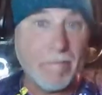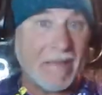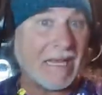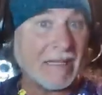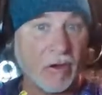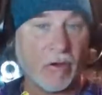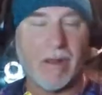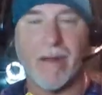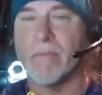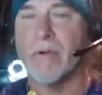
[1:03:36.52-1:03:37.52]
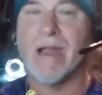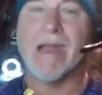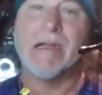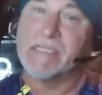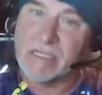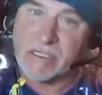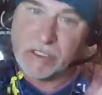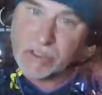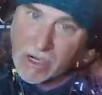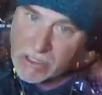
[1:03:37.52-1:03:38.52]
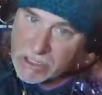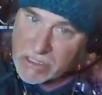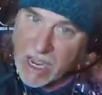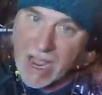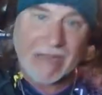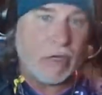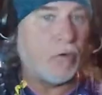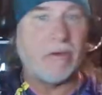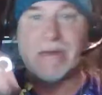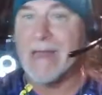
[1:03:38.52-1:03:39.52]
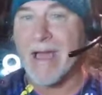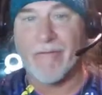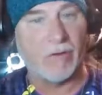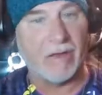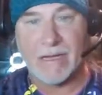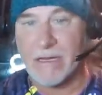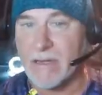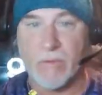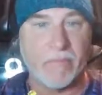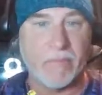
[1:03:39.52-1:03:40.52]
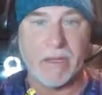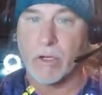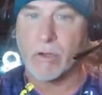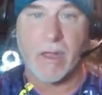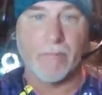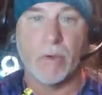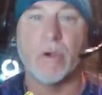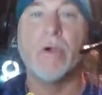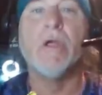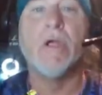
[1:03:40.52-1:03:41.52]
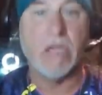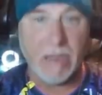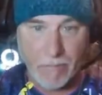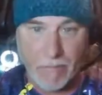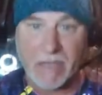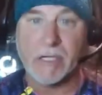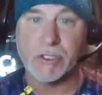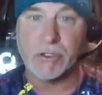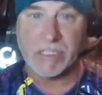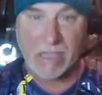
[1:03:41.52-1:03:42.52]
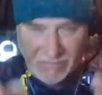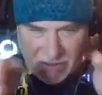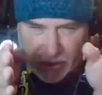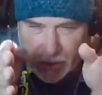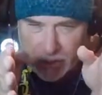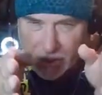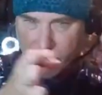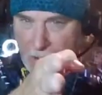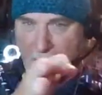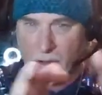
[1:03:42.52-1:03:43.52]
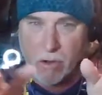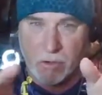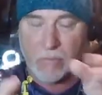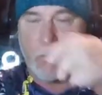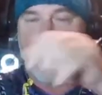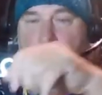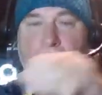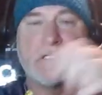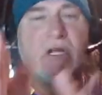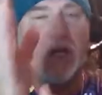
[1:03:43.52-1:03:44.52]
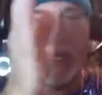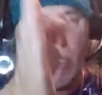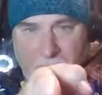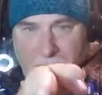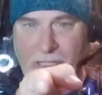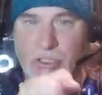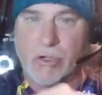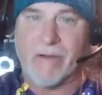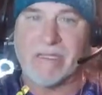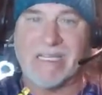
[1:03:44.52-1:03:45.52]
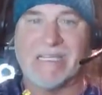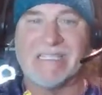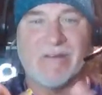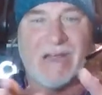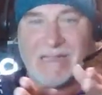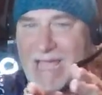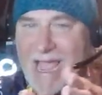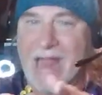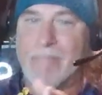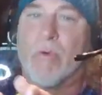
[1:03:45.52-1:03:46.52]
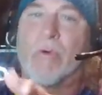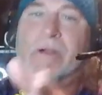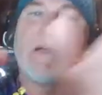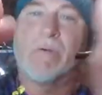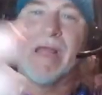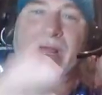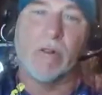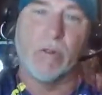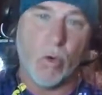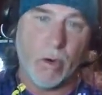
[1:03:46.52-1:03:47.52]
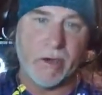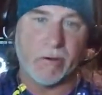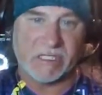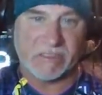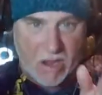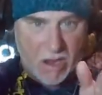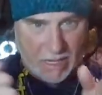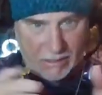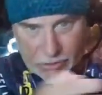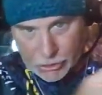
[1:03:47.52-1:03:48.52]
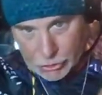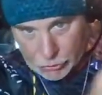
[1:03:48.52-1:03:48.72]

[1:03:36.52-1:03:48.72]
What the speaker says: pick their lumber. And as a construction guy, you never let anyone pick your lumber. You pick it yourself so you can crown all your boards. You can make sure everything's straight. They had boards that were like lawyer spines.